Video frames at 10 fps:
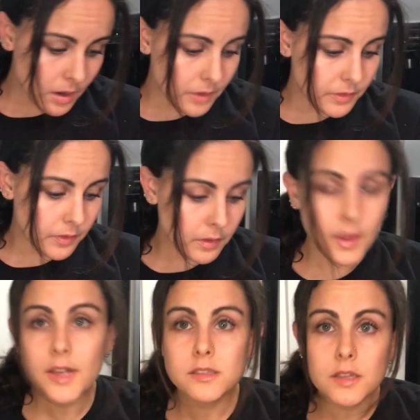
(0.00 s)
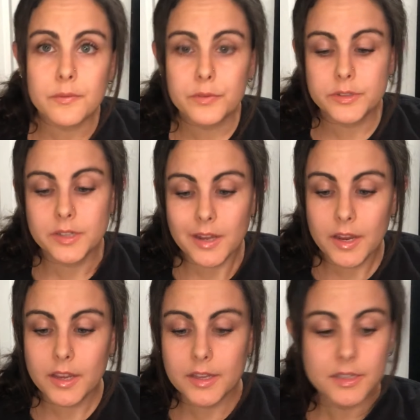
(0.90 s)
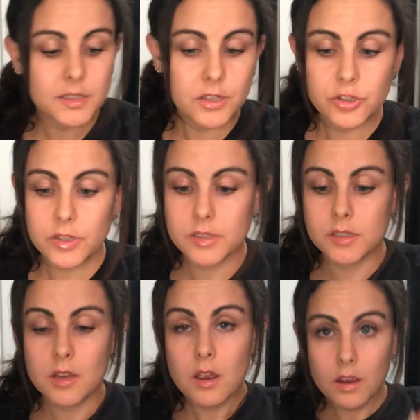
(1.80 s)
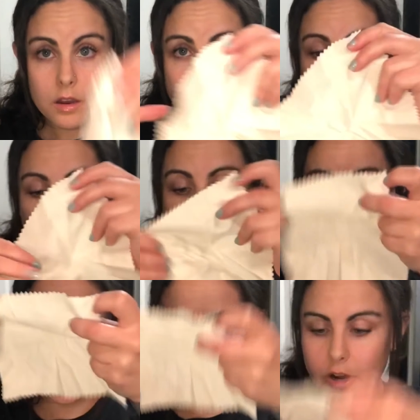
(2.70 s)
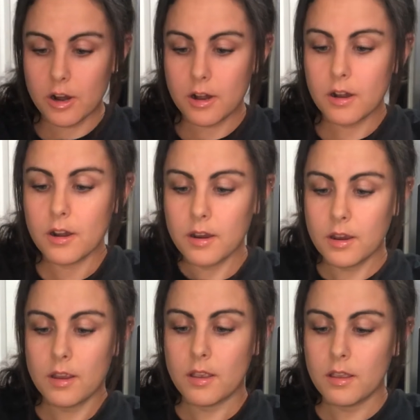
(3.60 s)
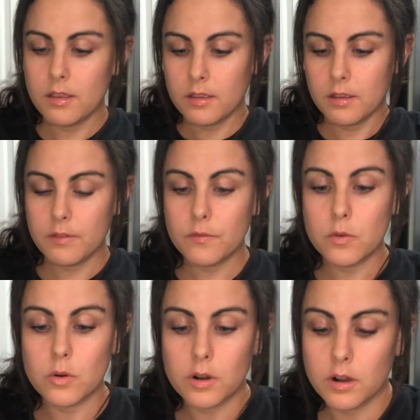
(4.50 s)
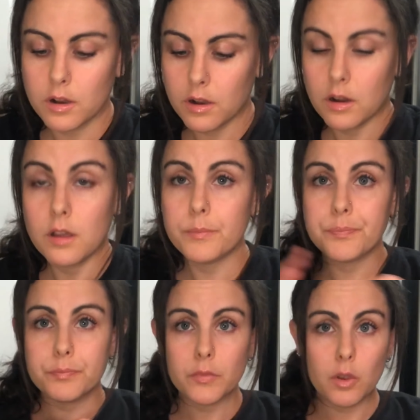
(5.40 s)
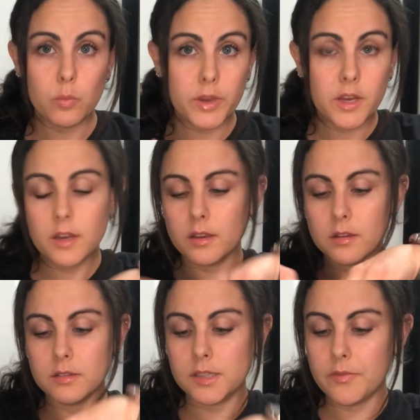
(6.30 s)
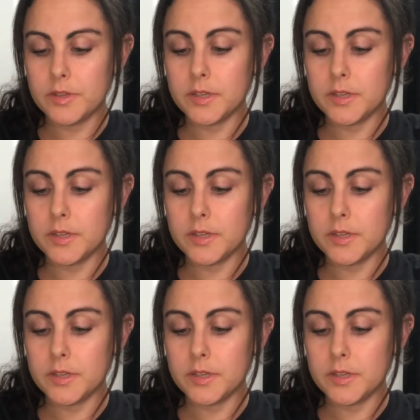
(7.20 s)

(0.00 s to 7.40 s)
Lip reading: And then the last step for today is to just cover the jar for a week, 7